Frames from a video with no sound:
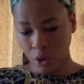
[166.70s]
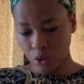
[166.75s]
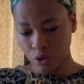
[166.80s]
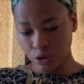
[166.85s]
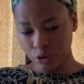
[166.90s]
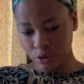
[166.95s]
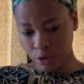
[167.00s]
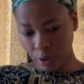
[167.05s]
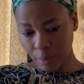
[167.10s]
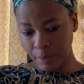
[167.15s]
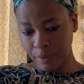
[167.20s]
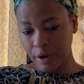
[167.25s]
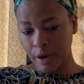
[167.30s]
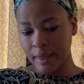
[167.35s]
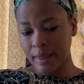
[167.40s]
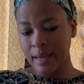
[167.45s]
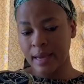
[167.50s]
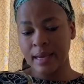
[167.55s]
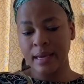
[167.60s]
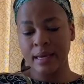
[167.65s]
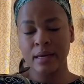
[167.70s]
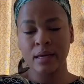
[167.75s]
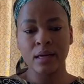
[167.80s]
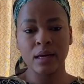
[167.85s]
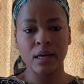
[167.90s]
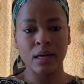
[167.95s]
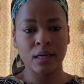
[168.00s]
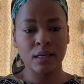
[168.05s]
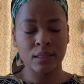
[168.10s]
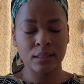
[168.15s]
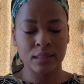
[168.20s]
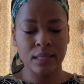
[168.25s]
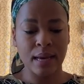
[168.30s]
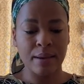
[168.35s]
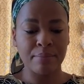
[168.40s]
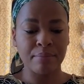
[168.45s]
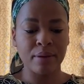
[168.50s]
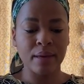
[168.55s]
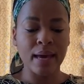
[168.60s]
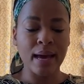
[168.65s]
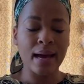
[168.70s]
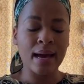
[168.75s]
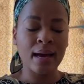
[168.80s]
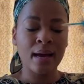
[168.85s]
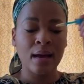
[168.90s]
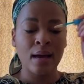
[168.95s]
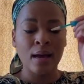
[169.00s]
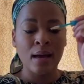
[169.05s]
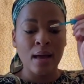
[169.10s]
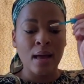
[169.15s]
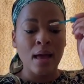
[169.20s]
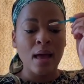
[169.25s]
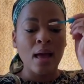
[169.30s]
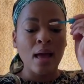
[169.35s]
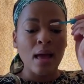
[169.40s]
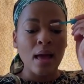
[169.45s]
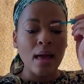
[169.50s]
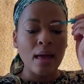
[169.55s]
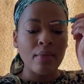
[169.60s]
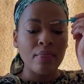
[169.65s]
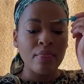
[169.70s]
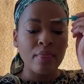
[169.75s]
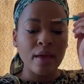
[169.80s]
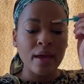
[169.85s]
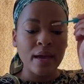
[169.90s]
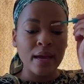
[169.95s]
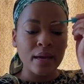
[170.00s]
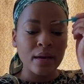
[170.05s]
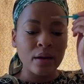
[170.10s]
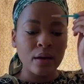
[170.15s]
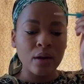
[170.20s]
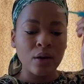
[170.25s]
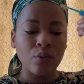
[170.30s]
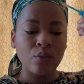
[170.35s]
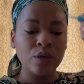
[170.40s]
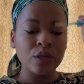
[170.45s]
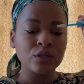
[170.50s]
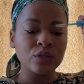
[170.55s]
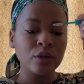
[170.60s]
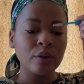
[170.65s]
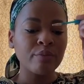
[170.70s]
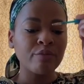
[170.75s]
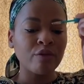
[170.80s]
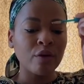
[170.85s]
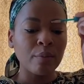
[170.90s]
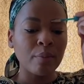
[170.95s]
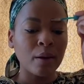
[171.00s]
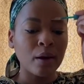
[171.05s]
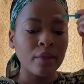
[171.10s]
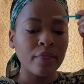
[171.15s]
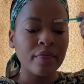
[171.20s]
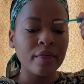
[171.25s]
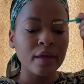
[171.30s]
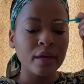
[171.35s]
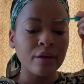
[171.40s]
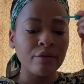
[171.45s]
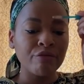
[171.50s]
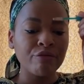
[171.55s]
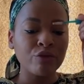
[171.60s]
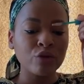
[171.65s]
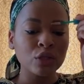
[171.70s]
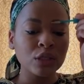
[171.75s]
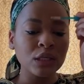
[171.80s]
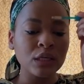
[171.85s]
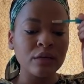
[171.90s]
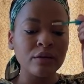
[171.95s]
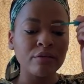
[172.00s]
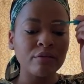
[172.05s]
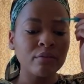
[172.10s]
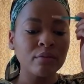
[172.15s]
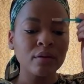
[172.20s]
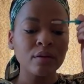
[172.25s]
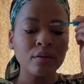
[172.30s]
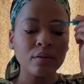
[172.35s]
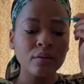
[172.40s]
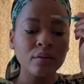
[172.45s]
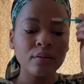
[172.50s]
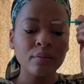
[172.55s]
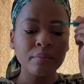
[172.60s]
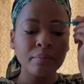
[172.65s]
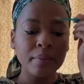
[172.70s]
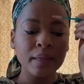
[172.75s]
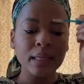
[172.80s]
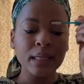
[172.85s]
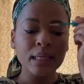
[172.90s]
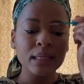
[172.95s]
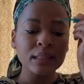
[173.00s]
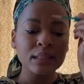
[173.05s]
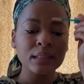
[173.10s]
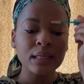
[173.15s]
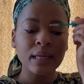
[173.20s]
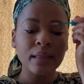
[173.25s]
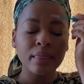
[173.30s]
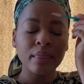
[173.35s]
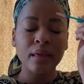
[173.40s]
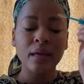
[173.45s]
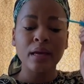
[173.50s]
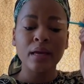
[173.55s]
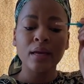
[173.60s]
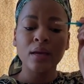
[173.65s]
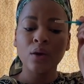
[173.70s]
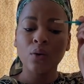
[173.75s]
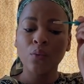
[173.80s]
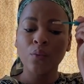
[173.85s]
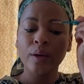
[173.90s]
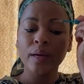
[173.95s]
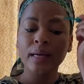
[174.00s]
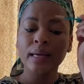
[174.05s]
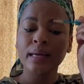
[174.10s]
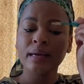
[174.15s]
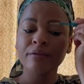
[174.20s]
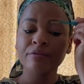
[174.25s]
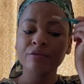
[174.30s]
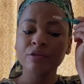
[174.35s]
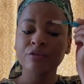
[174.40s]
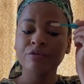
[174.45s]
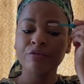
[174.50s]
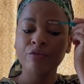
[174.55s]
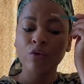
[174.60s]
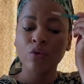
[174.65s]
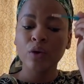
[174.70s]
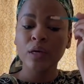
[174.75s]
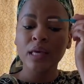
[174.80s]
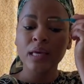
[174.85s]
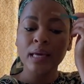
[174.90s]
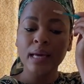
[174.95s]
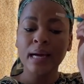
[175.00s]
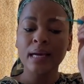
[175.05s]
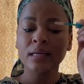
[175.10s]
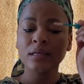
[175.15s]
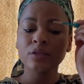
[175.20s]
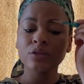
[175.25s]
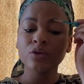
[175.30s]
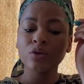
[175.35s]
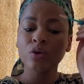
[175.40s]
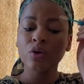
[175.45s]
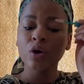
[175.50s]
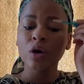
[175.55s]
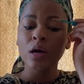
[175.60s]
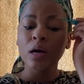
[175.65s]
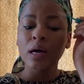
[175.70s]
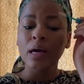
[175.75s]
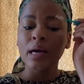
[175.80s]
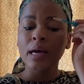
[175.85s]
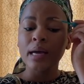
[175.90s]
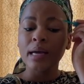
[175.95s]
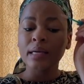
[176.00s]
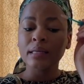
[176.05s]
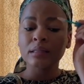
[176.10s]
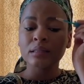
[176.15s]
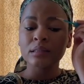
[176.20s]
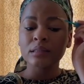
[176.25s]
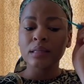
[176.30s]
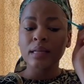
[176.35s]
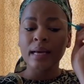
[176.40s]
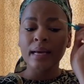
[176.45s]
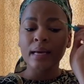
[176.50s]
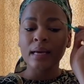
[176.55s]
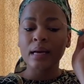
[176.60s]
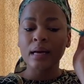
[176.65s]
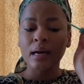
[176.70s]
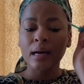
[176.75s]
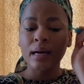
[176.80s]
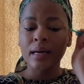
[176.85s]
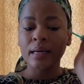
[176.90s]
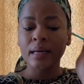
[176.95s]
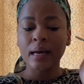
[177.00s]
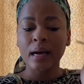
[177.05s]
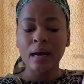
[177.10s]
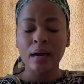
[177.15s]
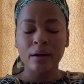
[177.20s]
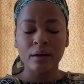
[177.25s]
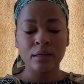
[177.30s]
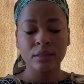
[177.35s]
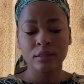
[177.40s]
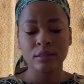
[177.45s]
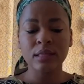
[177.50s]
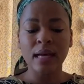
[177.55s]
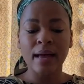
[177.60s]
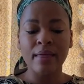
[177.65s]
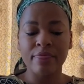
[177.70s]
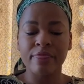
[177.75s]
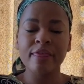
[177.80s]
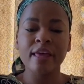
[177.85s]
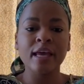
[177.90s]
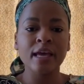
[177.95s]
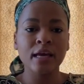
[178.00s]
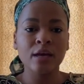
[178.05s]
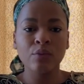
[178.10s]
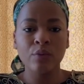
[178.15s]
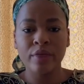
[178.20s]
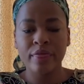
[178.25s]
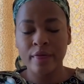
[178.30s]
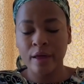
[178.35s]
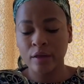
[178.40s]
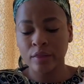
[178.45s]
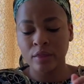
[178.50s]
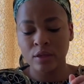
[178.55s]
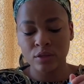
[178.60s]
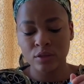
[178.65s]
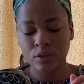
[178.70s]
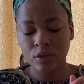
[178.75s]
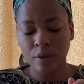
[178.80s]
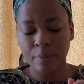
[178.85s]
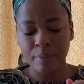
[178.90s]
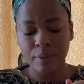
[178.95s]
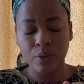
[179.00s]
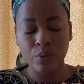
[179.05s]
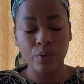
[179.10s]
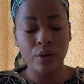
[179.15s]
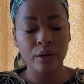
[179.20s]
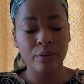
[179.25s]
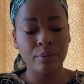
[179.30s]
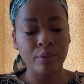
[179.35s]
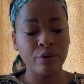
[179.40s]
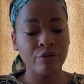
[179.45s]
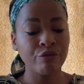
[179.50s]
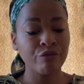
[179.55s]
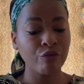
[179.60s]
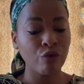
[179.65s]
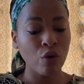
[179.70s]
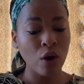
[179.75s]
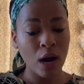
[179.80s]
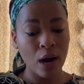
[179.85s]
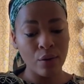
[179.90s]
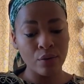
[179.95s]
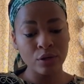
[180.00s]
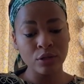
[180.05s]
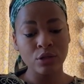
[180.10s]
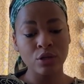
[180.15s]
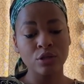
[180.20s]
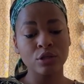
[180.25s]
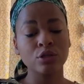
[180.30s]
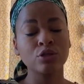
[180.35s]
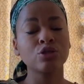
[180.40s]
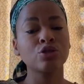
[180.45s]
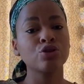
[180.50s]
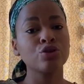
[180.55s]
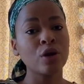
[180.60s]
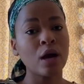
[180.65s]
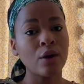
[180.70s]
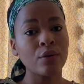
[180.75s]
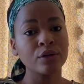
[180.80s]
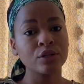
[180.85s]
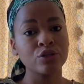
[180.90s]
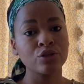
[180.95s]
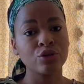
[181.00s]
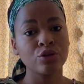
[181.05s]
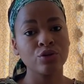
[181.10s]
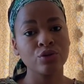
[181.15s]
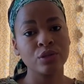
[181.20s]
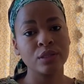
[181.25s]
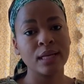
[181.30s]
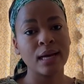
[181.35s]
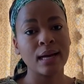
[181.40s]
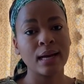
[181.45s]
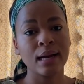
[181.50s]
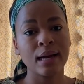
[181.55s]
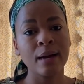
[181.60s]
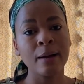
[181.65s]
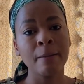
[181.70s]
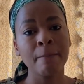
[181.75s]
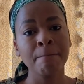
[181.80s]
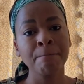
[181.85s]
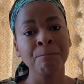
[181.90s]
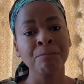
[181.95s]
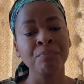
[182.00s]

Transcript: or stop rather in Zambia. And then we stopped for about 30-40 minutes and then we left for Kigali. So it's like, and it's, I think without the stop it would have been 4 hours, because it's 2 hours to Lusaka